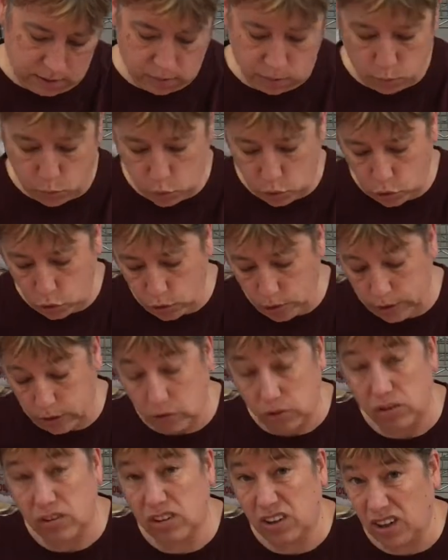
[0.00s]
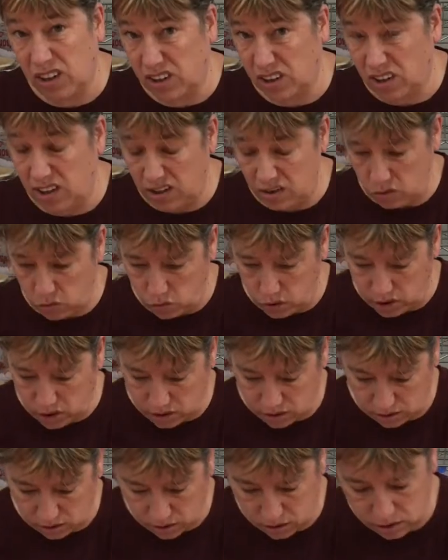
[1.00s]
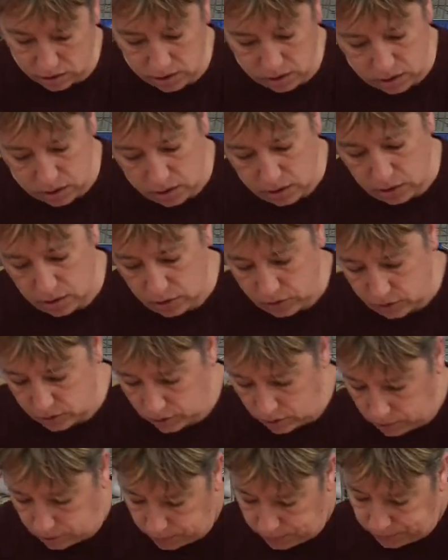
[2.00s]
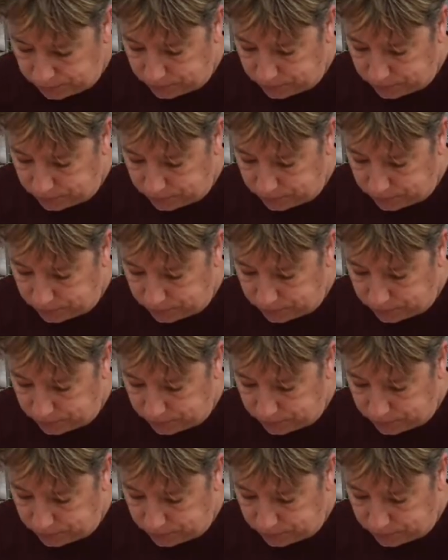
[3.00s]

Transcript: More interesting than it was. So